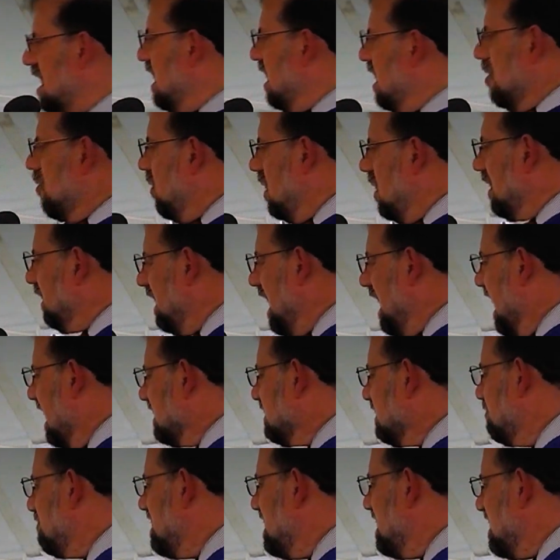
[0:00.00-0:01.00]
It will
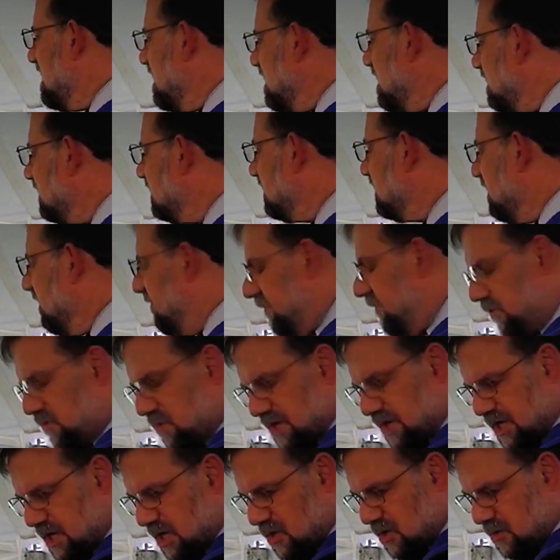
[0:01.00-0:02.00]
not be easy
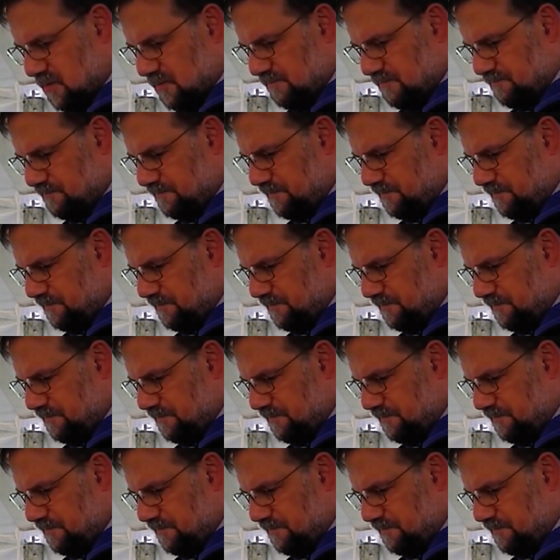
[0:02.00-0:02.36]
for you.